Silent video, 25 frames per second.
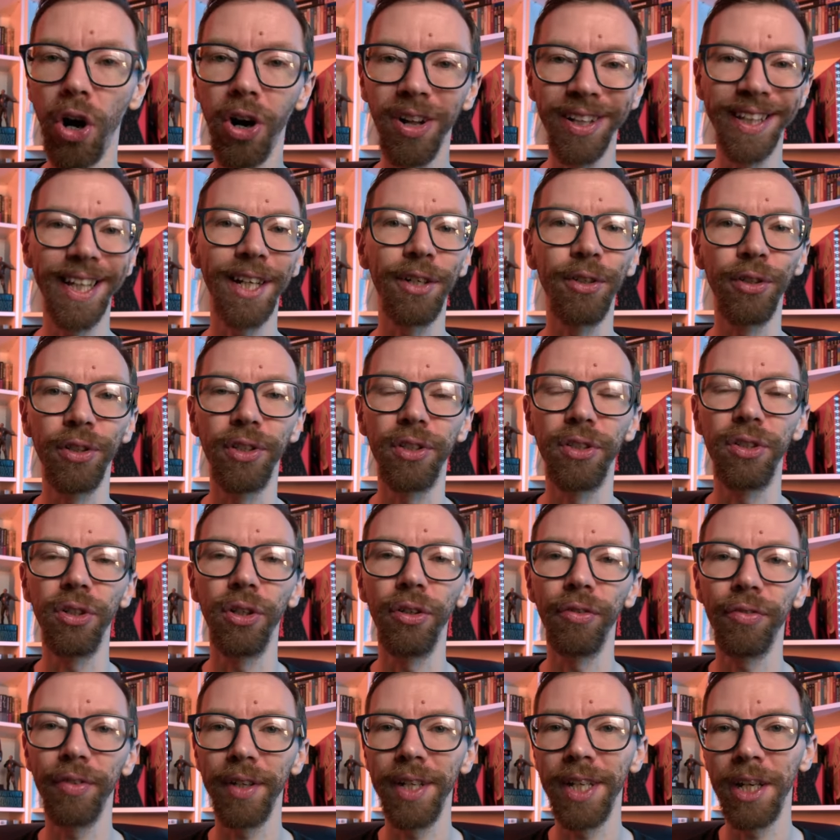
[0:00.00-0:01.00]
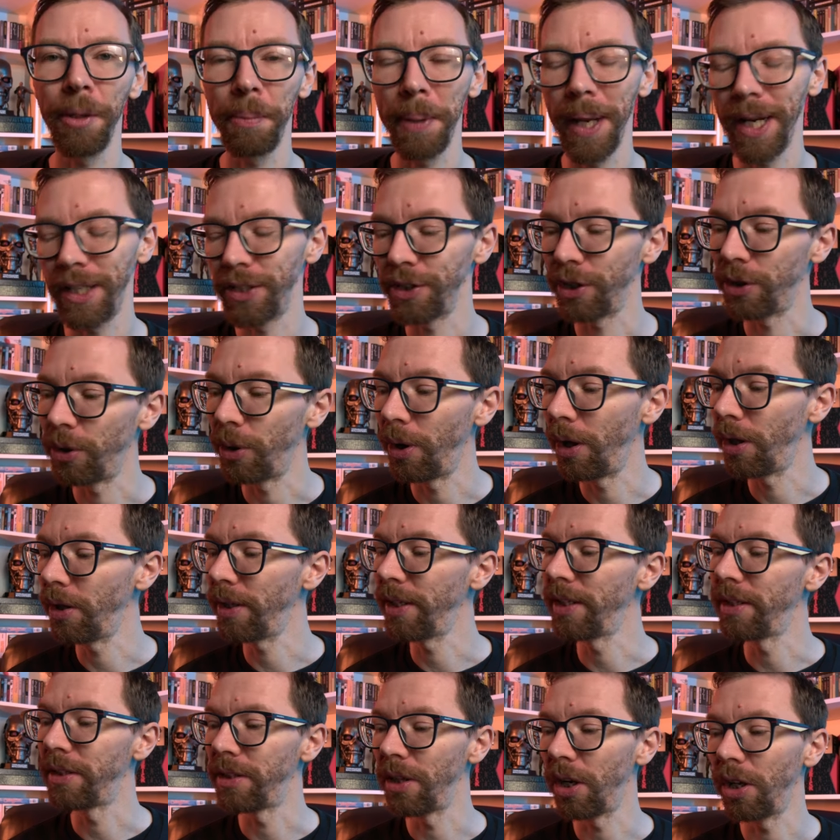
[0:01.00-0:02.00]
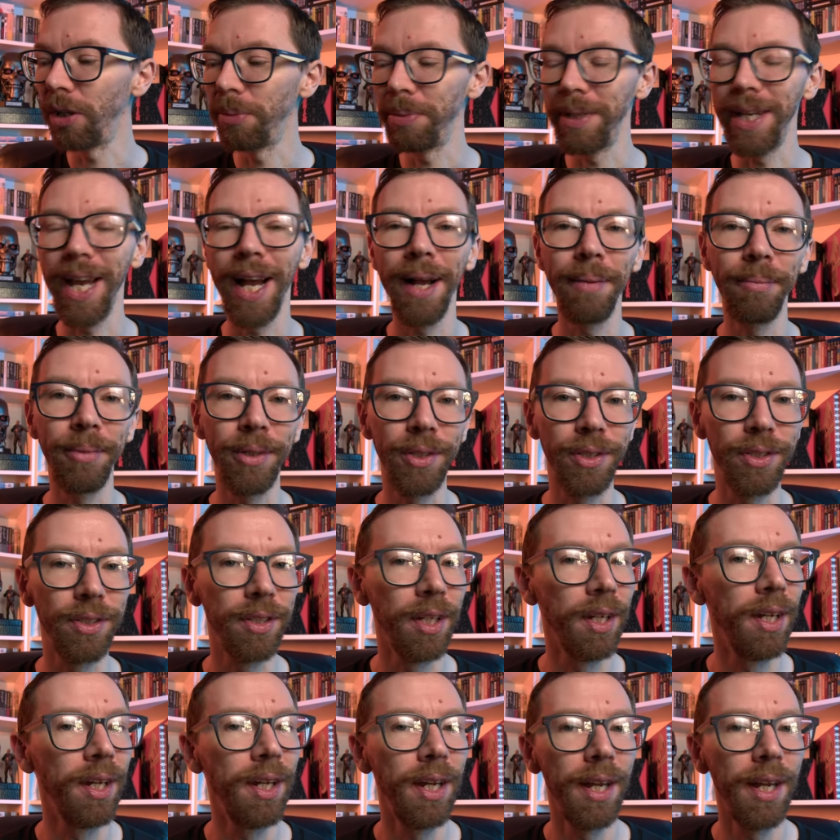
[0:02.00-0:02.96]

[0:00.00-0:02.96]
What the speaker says: all that good stuff in the picture quality, Dolby Atmos.